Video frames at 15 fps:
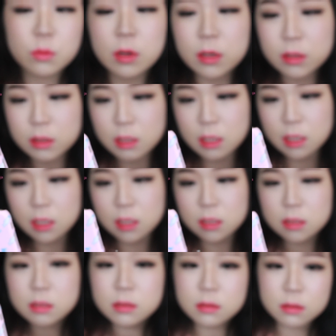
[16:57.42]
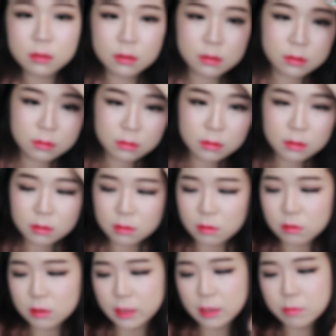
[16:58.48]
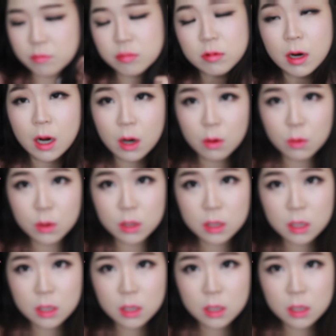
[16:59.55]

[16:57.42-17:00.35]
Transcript: waterline, so, or like brown.